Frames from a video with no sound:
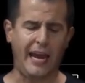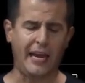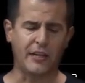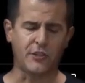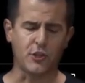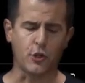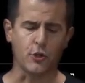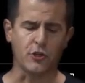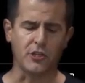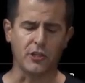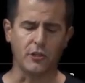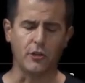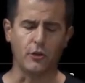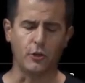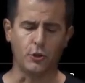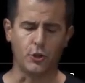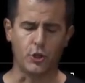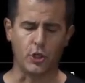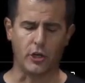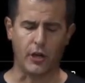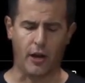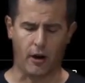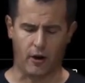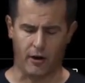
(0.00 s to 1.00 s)
answer's a
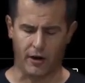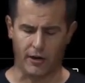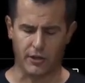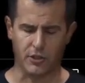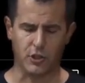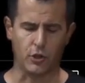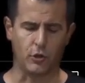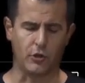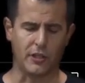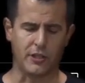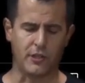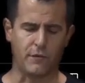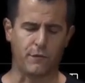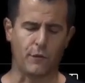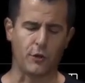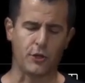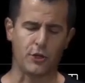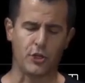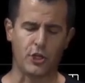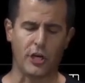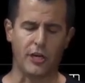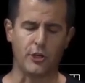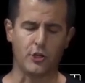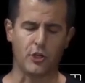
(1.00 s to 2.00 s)
little generic, so let's
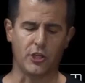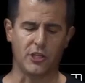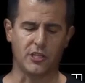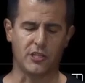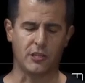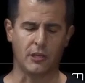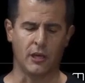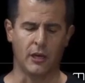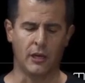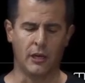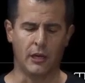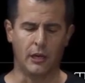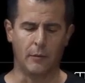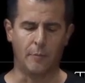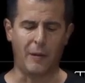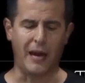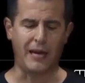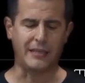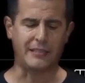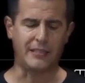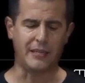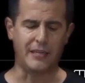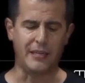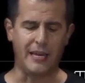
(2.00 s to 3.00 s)
first change this
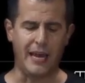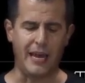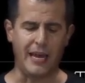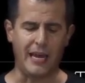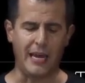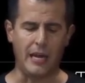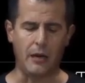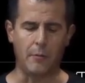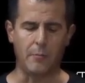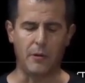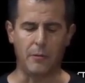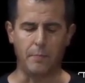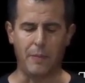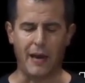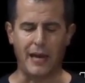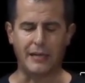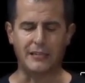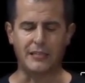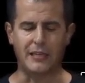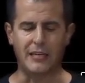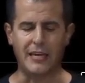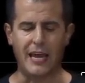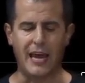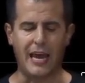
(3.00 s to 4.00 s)
back to name and
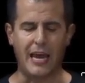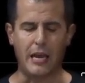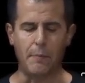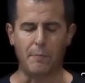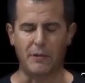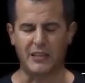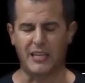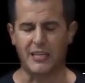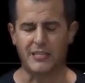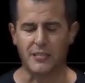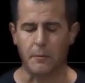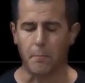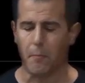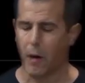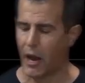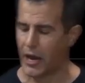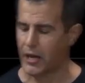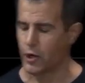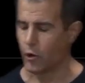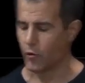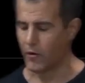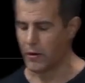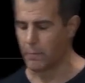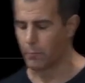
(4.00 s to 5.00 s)
back to name, but that's a
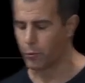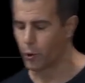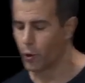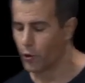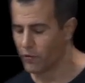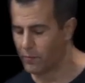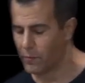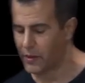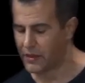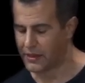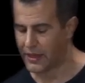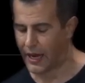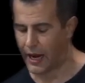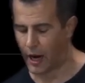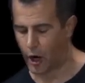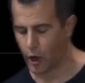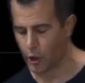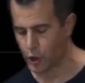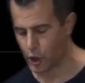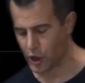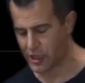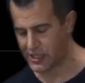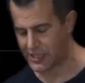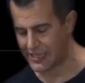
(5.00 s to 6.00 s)
minor improvement
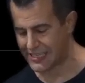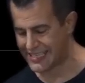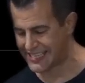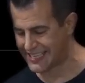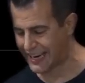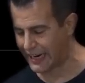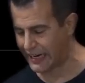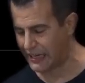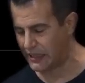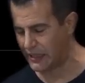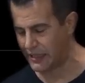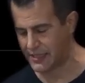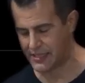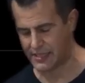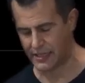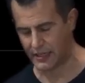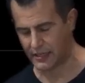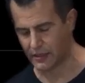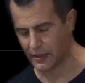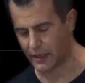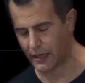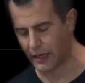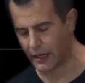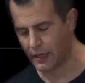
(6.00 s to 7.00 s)
there, just
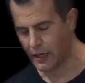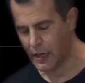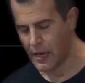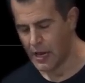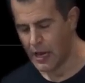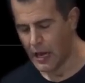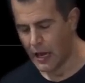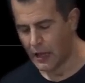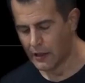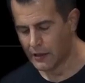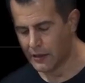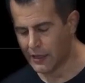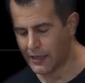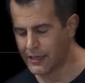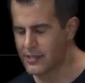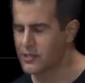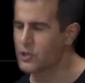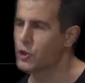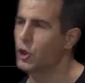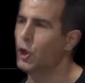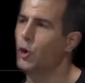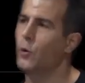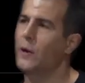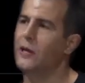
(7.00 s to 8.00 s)
stylistically.
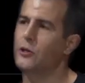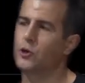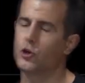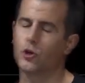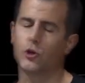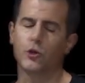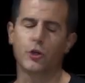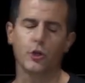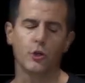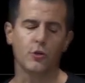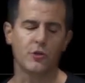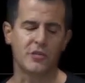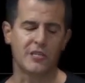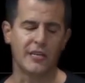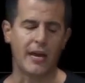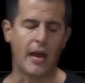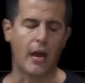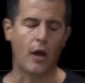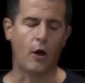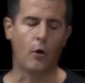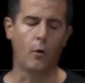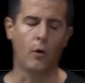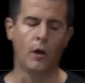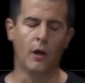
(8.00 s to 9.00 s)
Let's, though, introduce
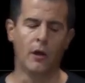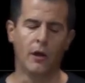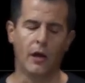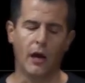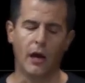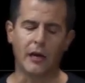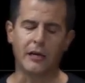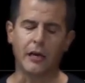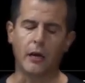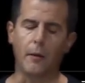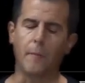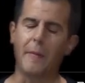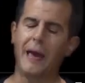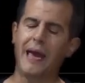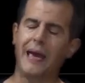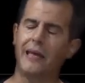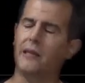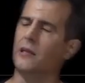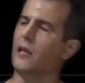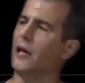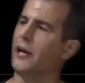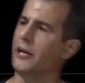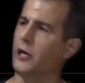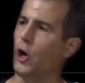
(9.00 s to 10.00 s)
now a
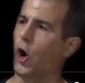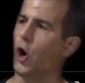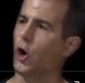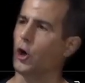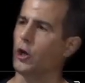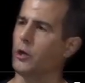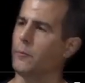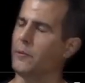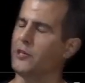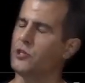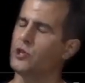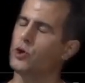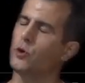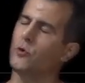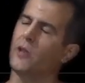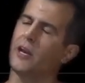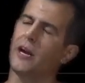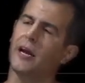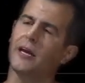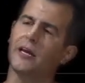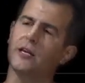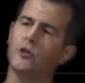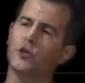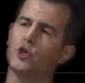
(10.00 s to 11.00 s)
command line argument so
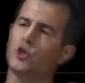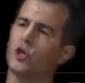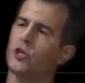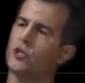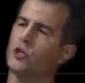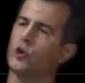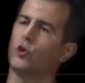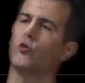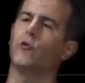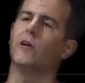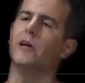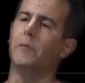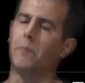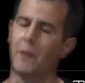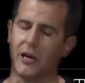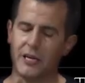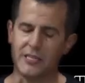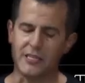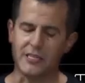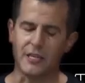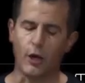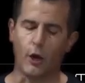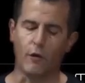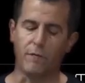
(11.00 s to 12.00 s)
that I can just greet
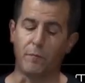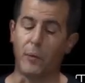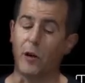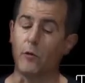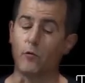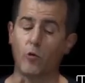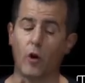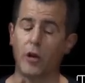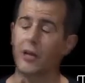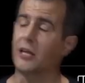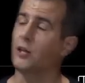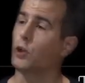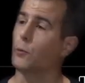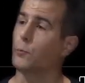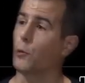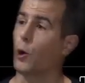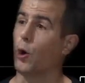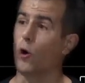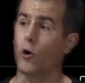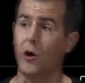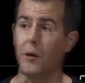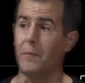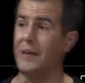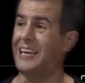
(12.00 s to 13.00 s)
myself by running the
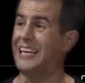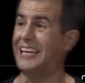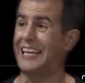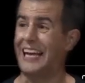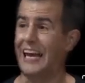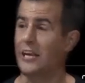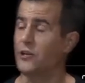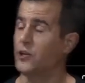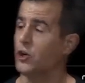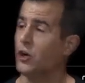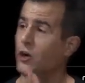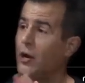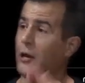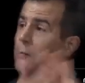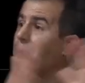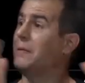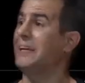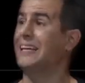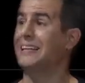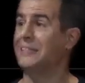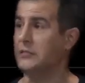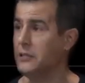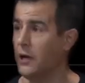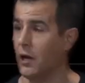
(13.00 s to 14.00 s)
program, hitting enter, and
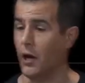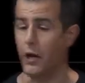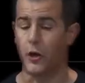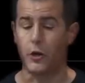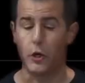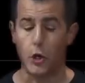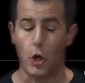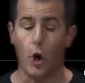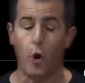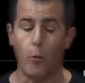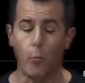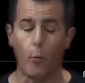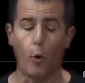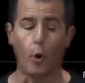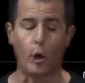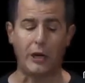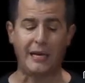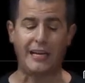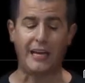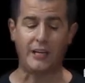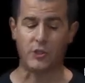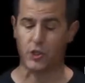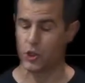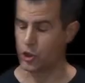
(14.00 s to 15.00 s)
being done. No
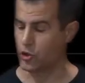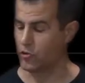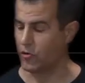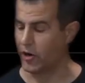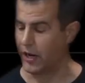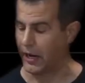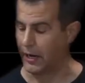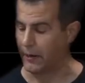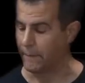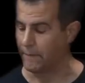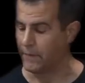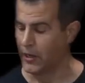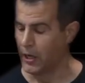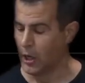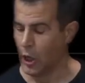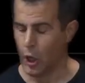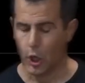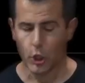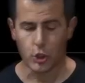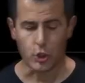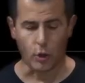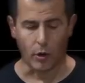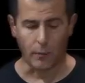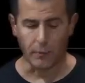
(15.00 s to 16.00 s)
more get string.
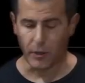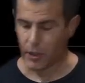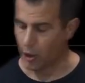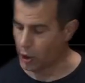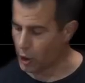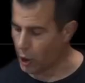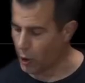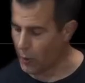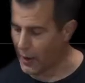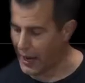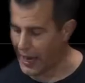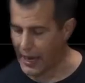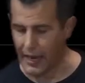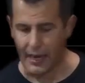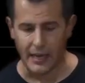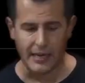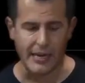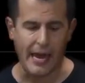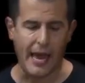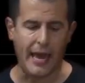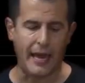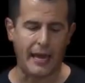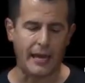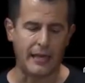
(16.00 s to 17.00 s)
So I'm going to go
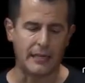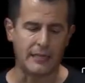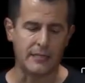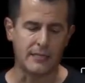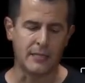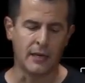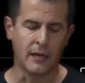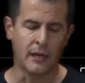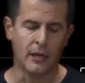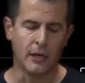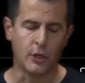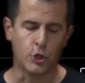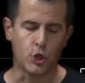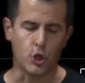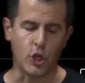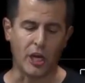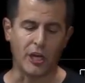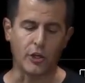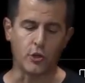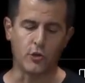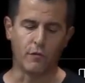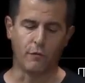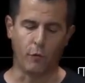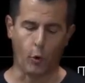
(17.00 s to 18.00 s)
ahead and
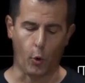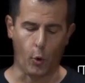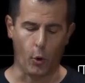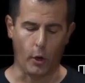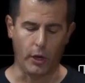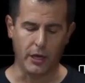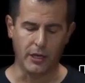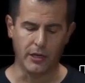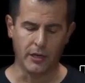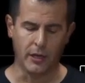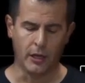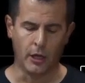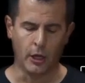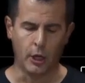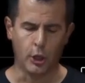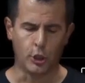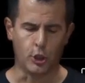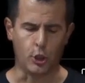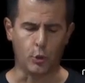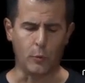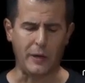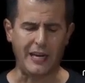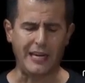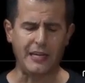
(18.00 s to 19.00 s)
change void
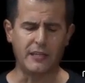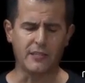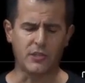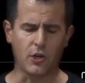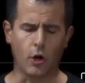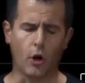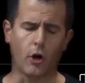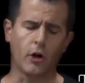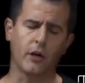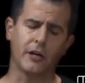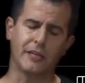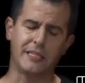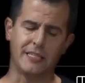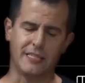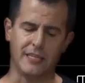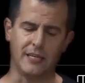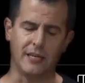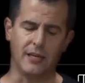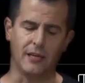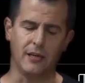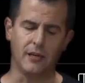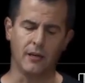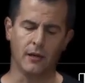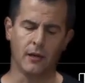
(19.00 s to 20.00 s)
to int
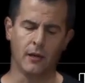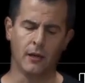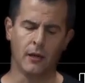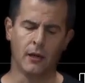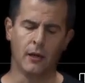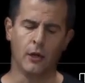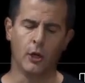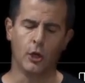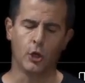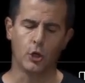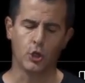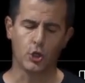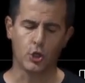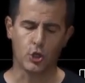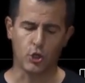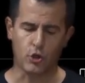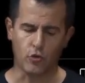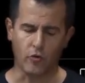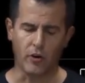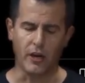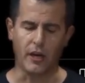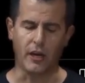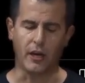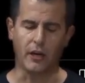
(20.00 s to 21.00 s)
argc
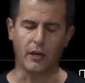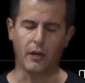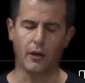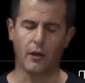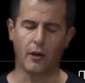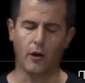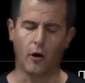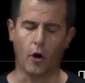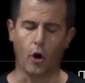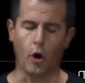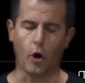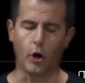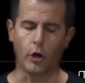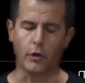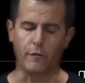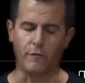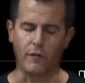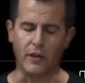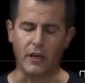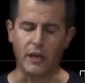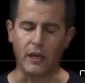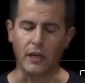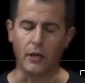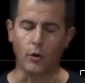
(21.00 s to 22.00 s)
string
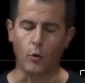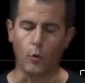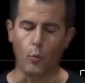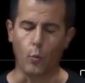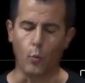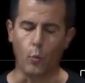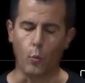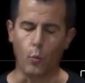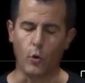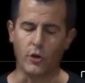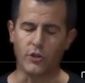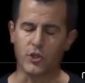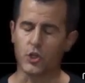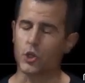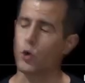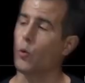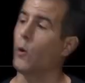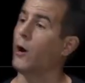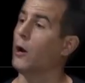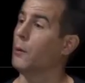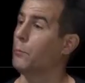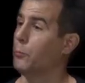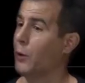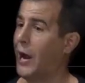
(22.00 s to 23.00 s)
argv with
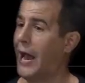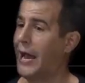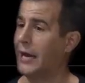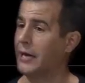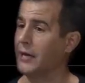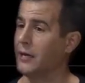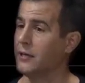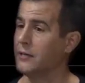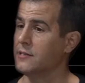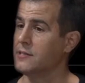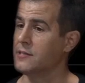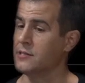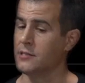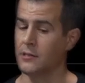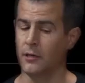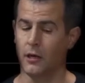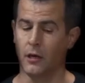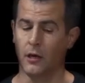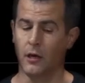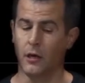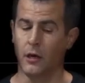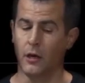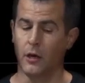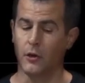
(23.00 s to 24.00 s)
square brackets.
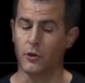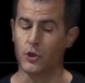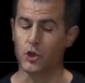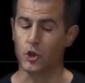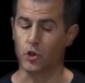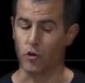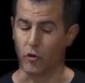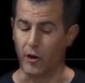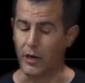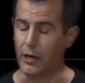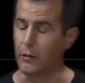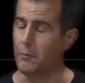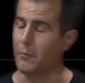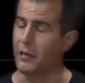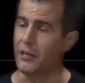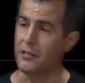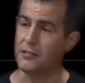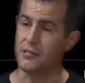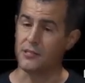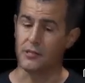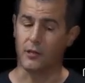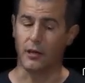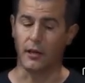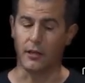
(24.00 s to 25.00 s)
String
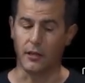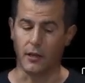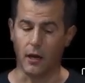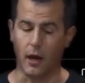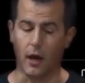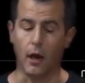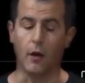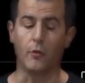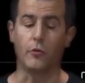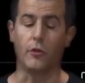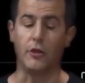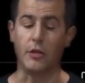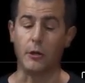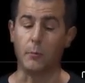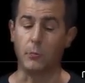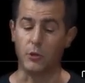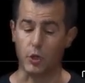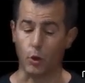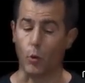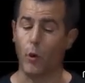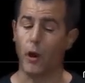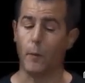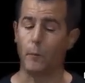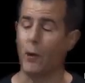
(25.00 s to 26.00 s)
means, it, uh, the
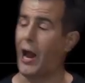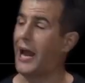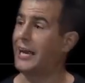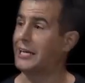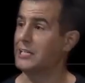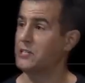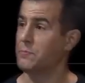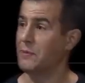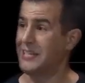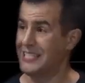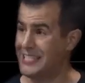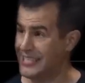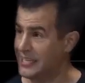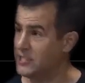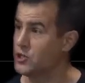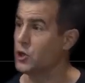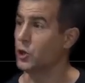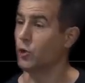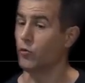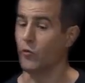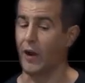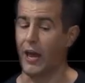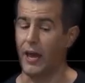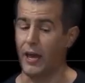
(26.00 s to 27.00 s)
square brackets means
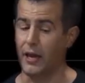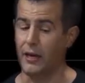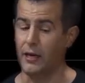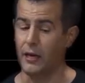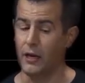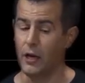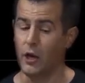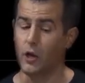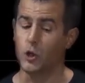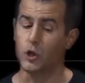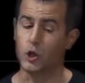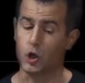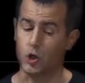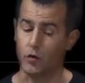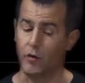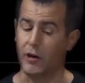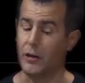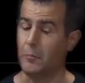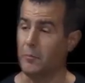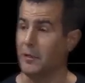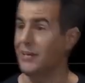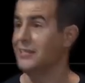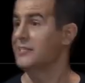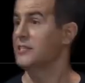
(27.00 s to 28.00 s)
it's an array.
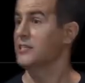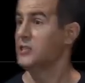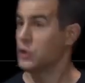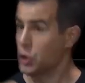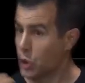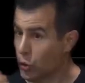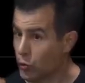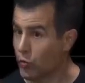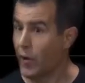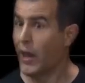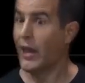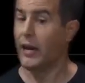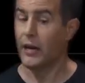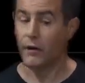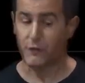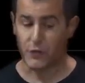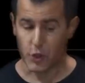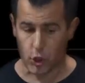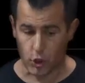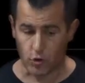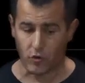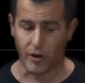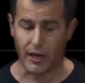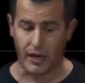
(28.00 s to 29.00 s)
String means it's an array
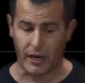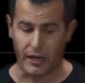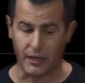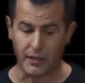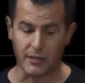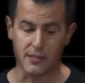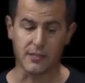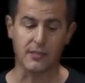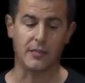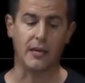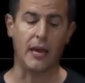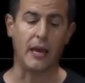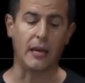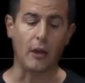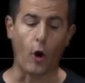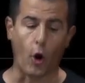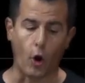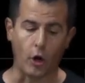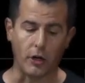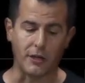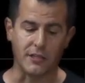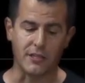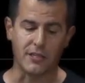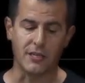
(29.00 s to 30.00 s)
of strings. And
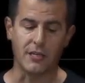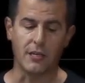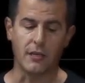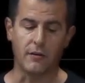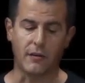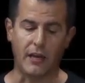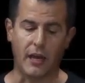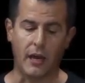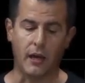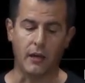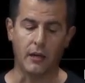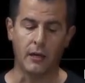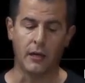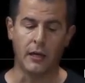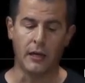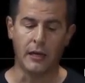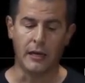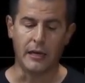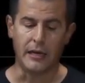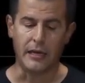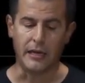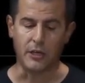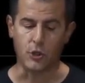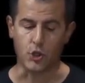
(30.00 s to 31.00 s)
argc, again,
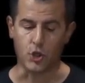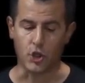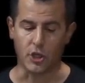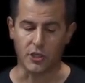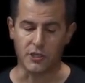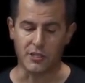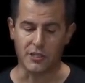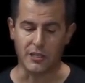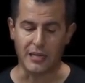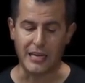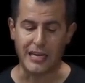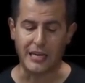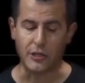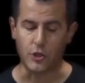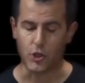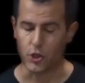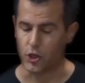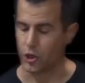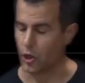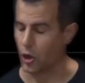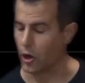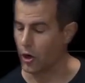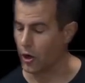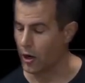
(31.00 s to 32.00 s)
is just an
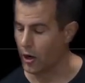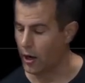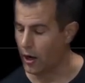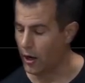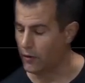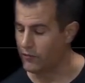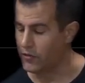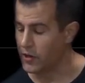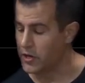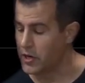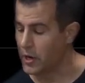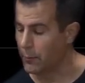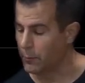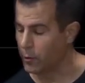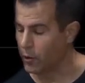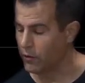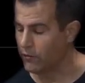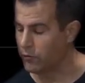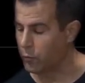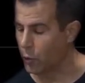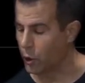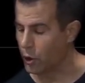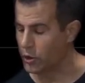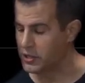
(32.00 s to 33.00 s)
integer of the
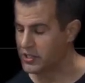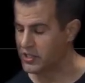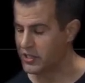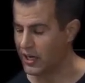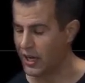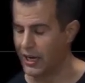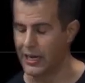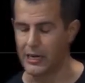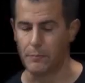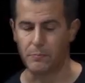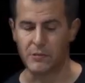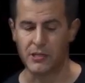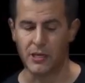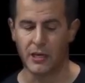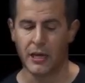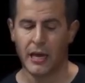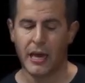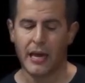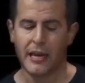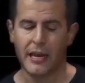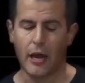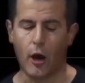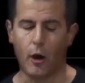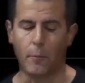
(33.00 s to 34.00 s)
number of words typed.
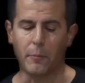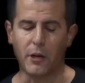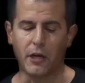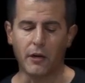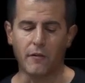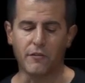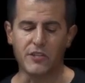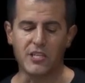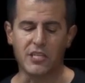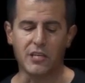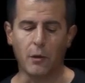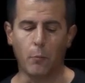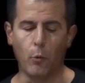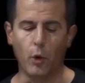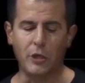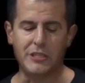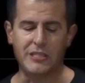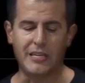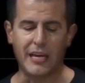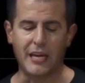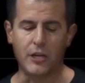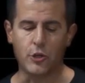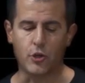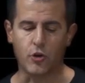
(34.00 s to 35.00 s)
Now I'm going to
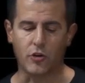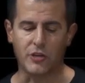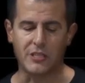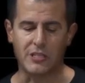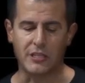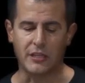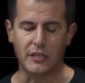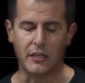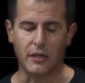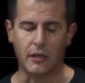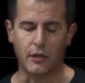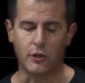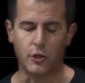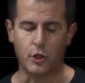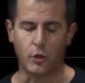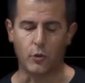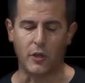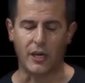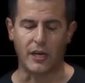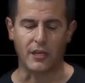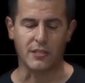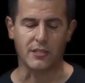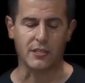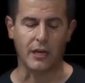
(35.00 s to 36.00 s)
somewhat dangerously going to
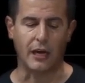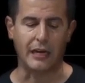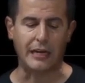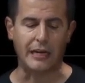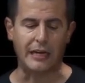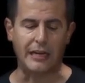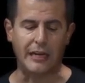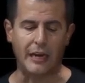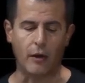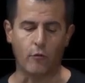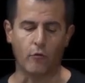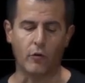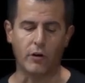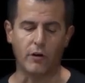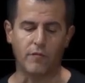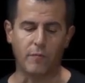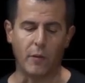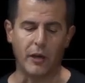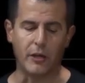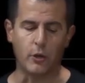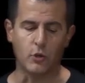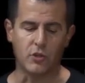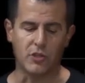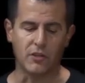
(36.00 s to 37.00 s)
do this. I'm going to get rid
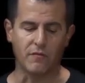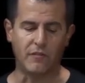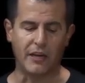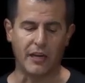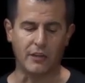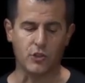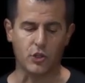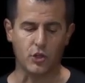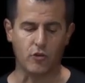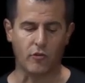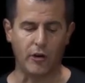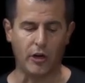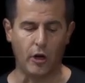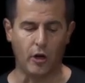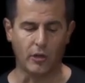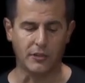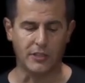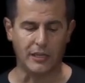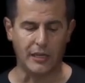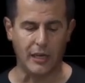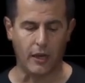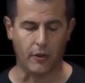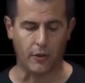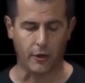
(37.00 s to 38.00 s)
of my use of getstring
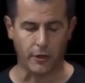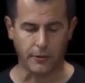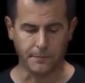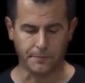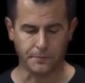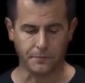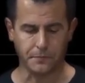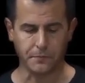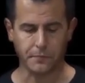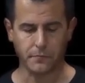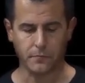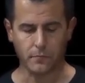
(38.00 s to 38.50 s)
altogether.